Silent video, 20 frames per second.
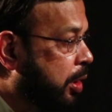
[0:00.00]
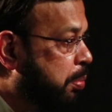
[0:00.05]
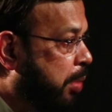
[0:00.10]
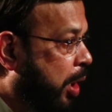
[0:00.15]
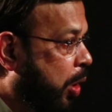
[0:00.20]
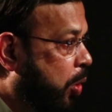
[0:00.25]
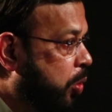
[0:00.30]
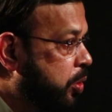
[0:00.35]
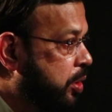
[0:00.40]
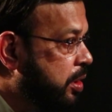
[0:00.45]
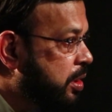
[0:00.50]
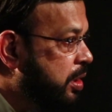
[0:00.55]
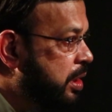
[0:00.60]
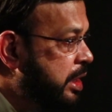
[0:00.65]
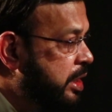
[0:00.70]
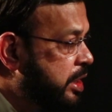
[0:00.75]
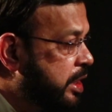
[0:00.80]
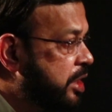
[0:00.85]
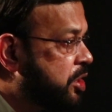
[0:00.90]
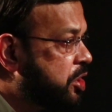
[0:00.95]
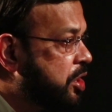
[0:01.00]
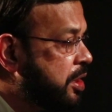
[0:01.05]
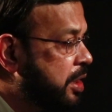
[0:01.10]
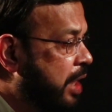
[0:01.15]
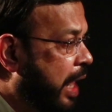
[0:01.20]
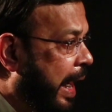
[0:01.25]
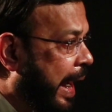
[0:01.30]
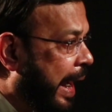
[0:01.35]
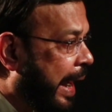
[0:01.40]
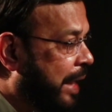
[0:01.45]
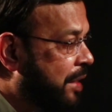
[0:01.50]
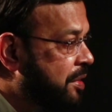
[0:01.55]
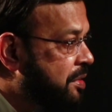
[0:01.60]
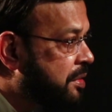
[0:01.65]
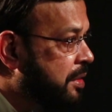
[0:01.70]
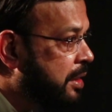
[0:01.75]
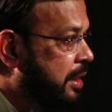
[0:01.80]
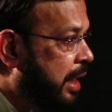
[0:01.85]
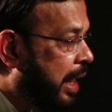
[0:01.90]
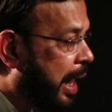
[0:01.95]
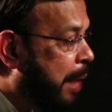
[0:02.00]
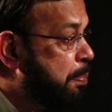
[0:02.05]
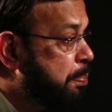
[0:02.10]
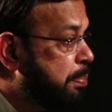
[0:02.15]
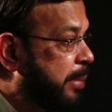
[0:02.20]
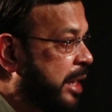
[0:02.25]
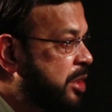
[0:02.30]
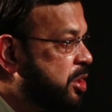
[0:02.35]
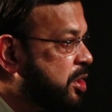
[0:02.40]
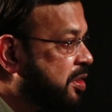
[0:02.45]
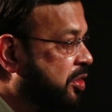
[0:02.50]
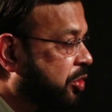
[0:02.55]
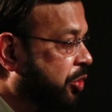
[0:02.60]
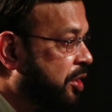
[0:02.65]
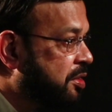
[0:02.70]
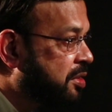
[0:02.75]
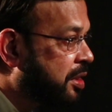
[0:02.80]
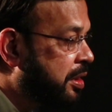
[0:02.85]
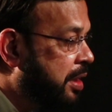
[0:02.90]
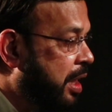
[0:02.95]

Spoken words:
about teaching as a major stressor